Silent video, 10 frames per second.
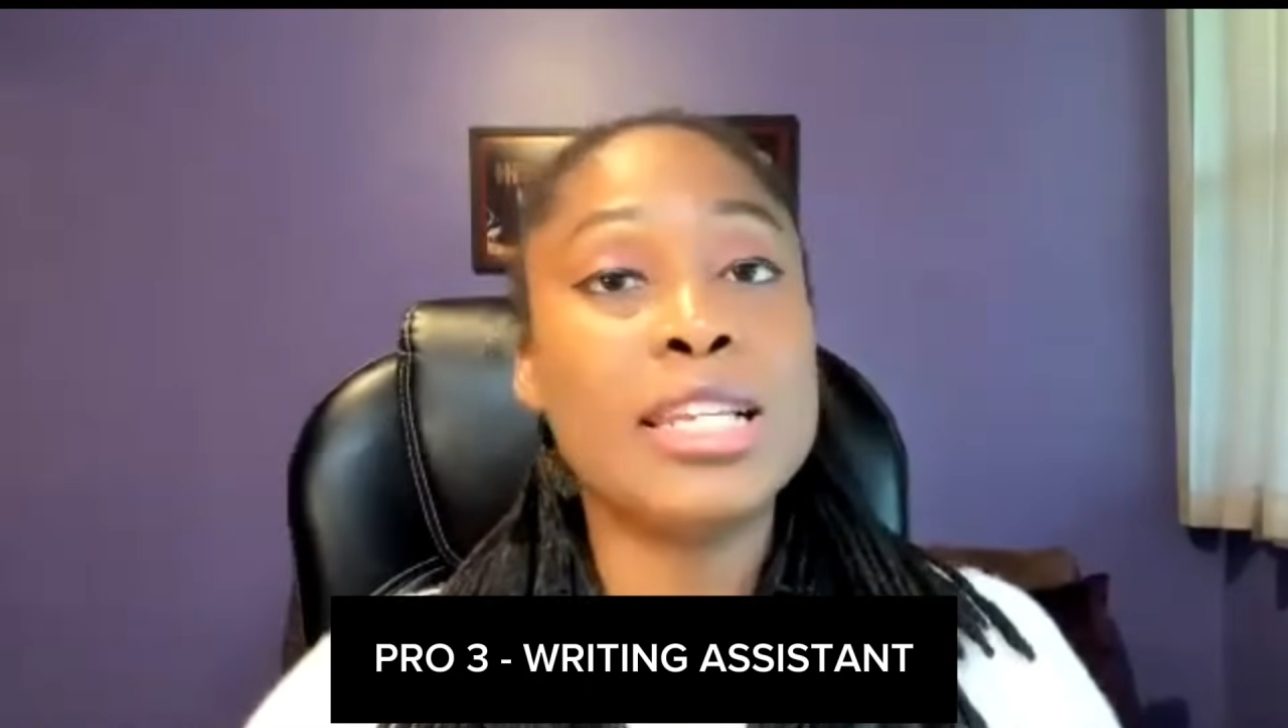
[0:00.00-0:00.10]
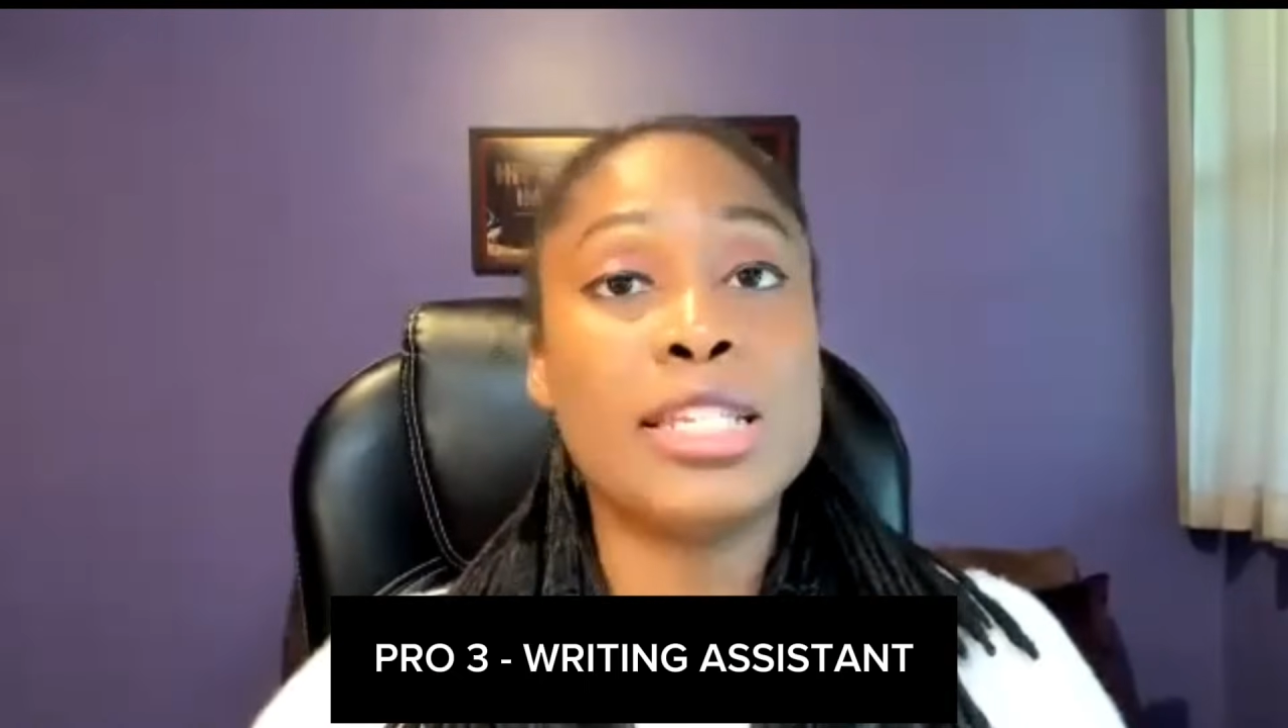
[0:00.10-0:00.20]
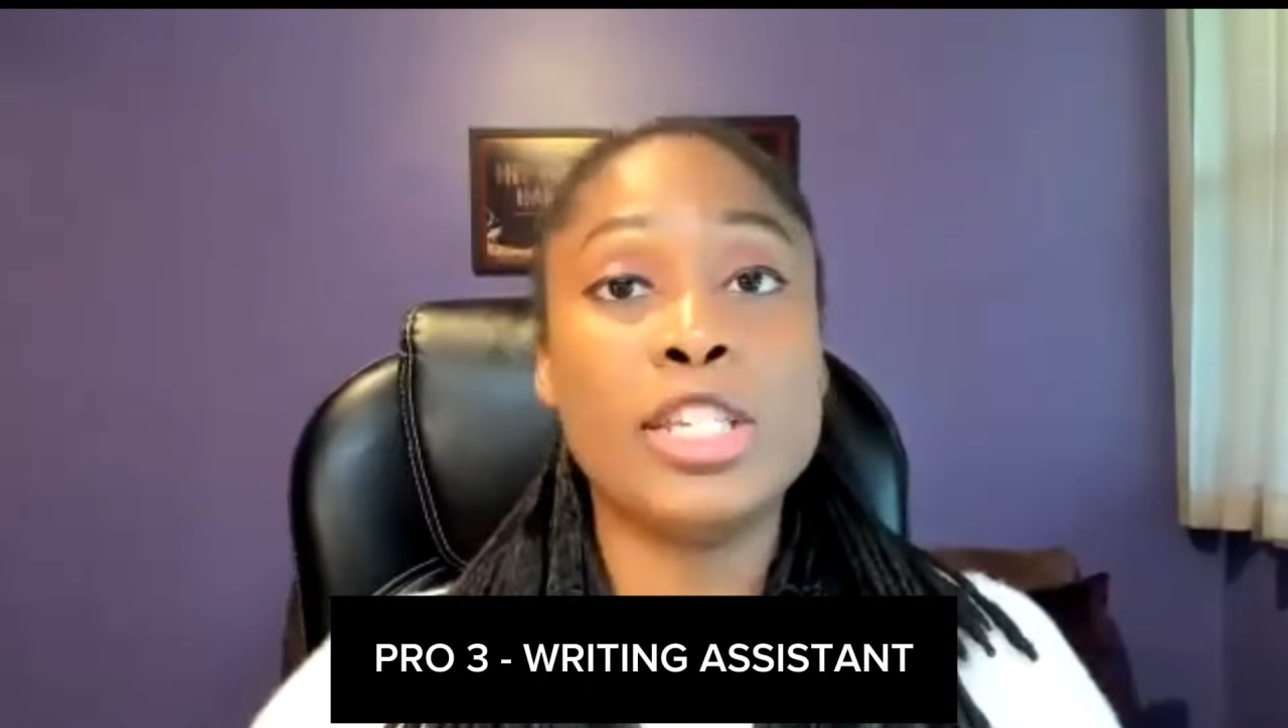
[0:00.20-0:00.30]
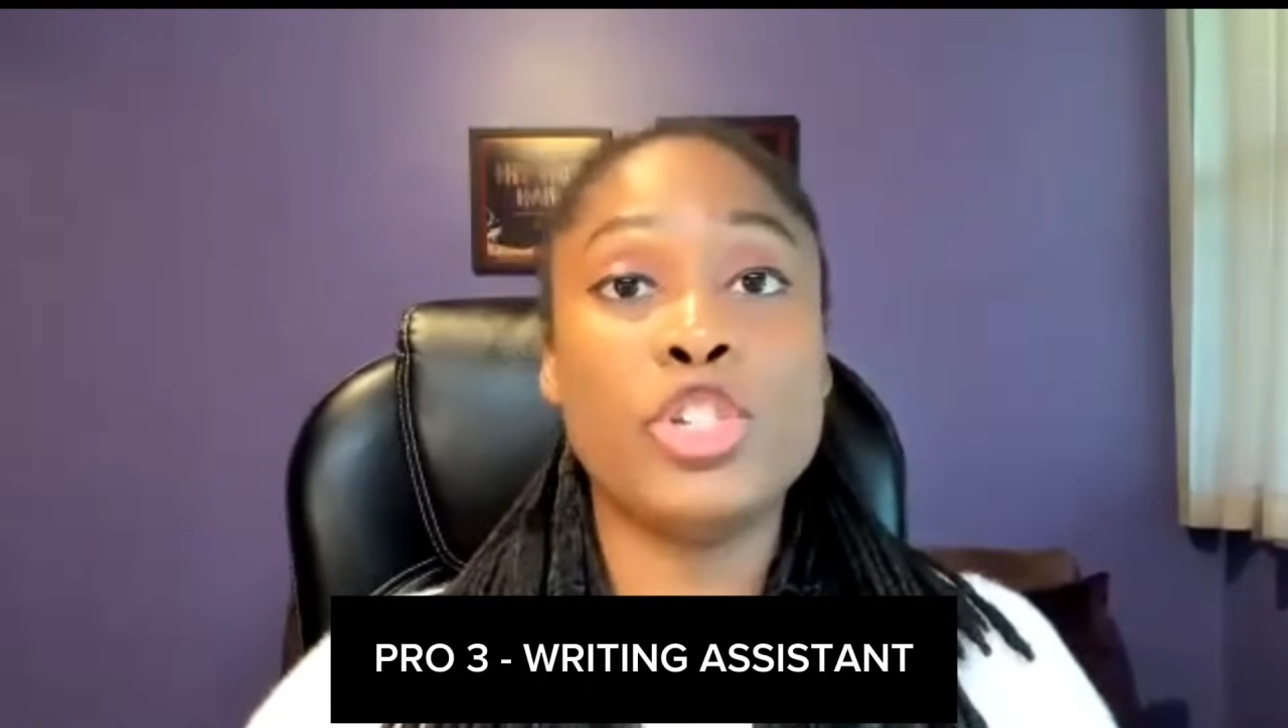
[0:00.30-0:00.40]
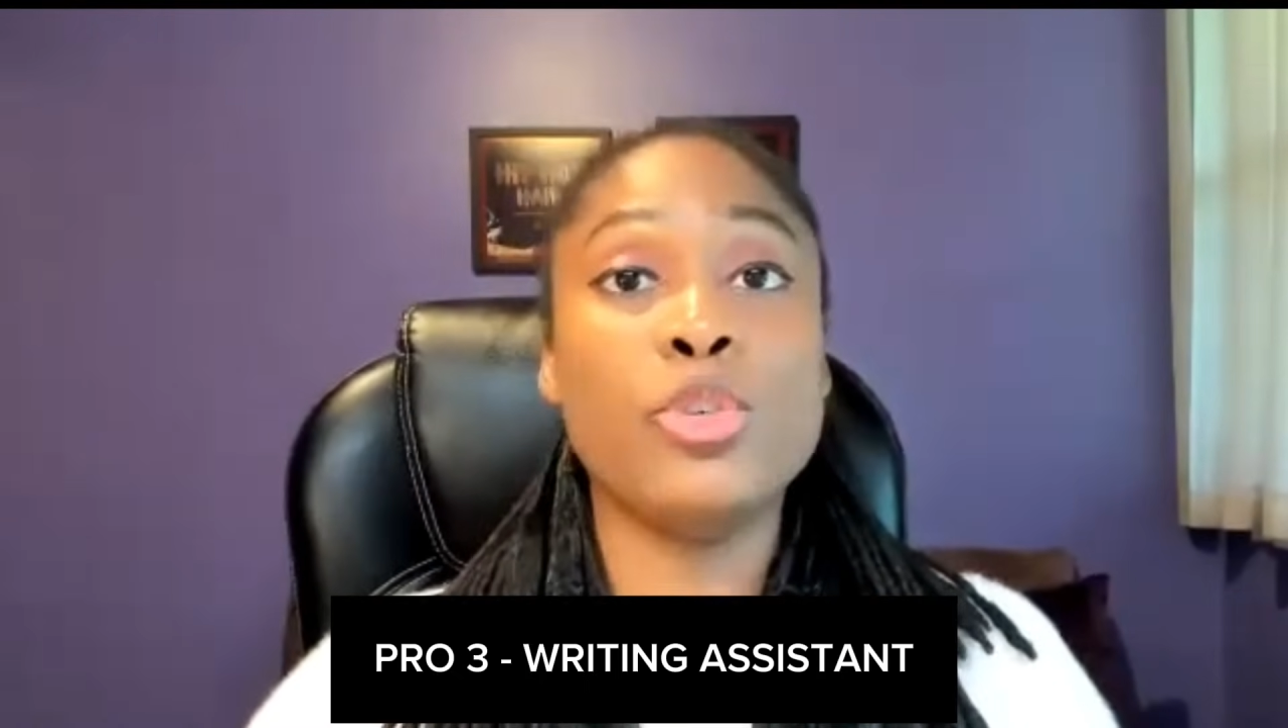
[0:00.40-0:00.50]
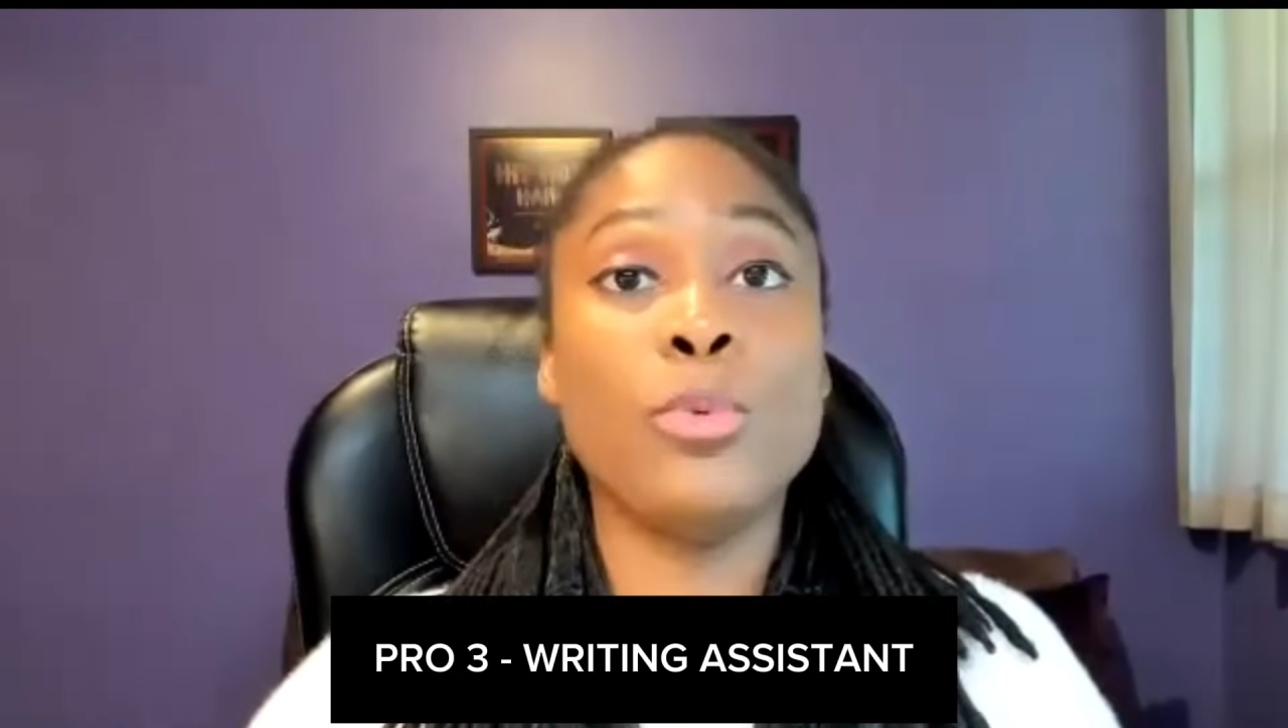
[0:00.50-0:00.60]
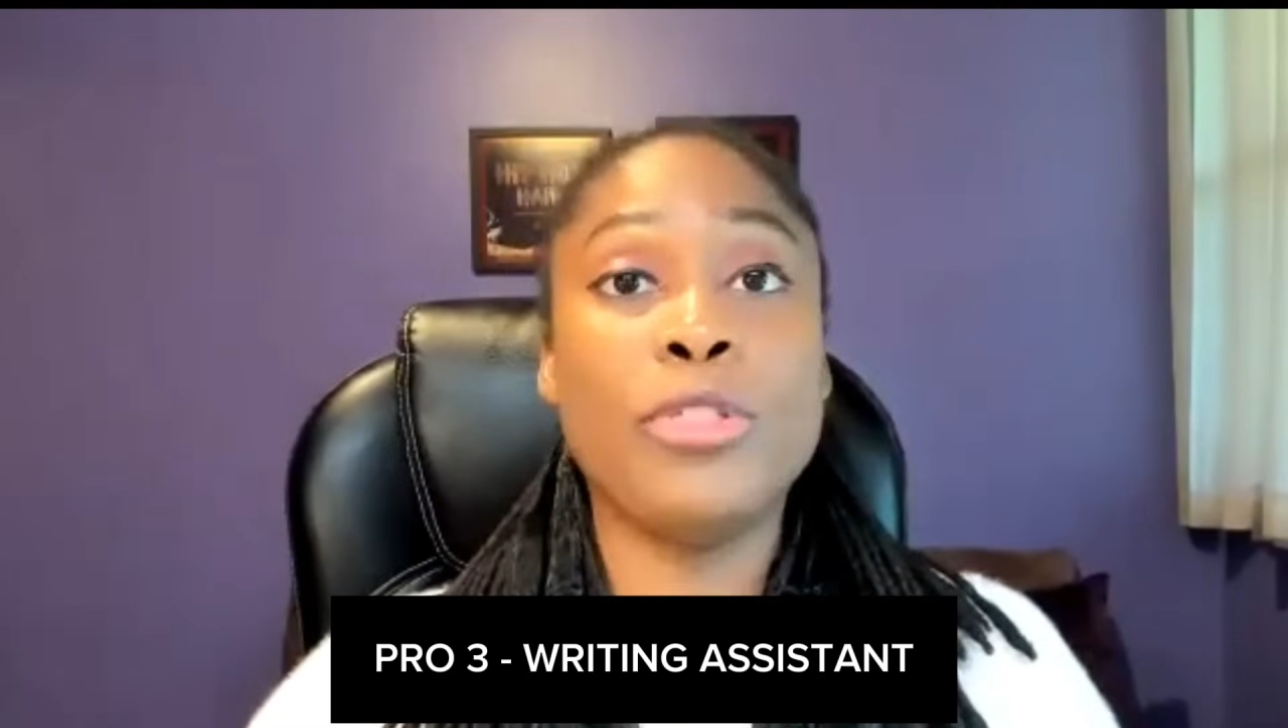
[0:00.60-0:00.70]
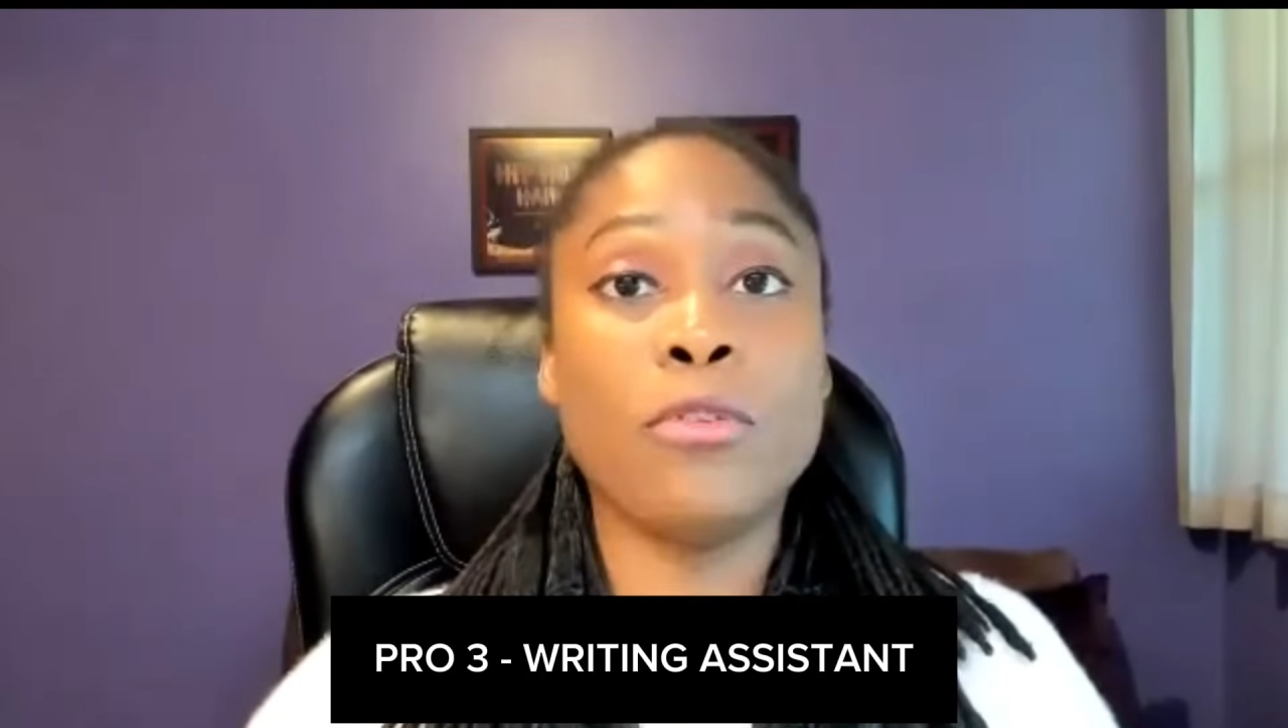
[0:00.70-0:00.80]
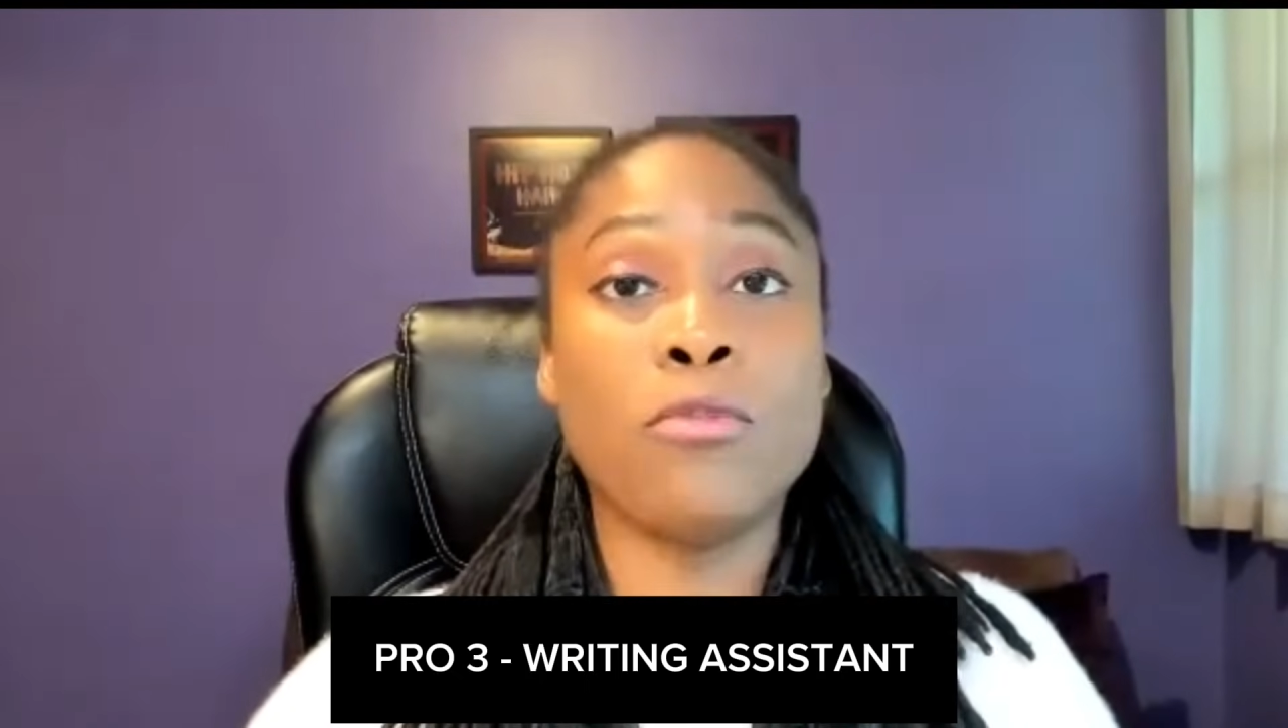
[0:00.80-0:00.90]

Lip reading: assist you with